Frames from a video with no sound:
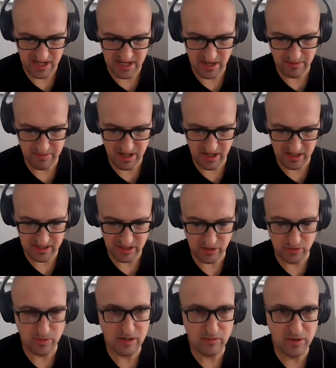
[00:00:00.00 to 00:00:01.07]
let me ask
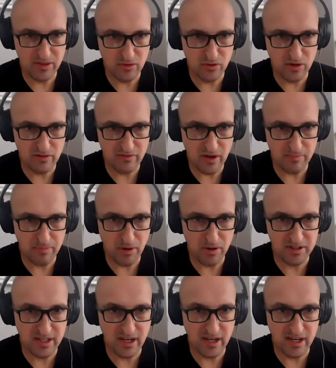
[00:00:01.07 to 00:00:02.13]
you, with all of our
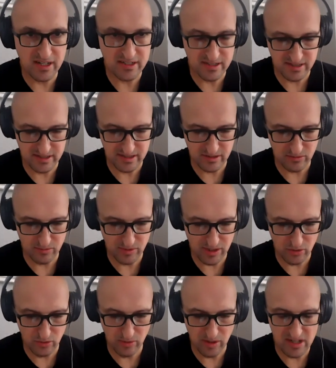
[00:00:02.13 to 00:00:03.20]
podcasts, we
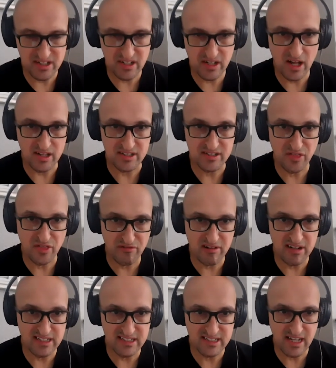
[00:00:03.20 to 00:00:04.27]
always ask
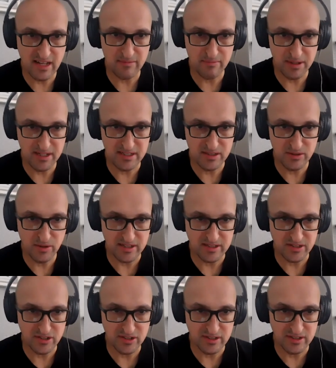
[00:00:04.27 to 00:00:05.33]
3 set-piece
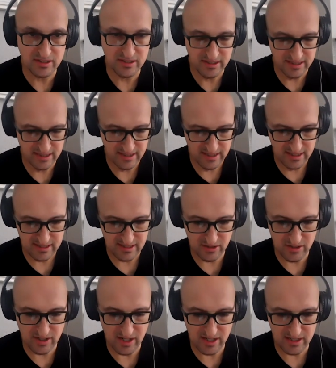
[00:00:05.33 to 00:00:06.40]
questions. So
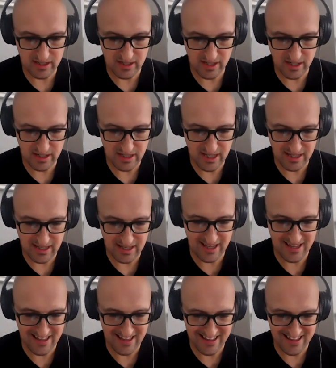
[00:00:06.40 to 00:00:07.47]
can I
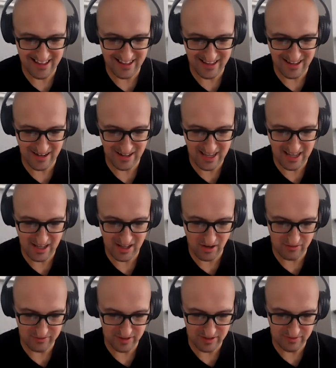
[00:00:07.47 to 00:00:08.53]
kick
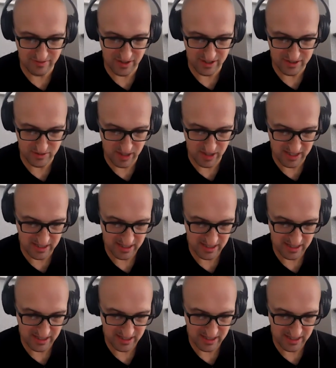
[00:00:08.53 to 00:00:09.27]
off with the first one?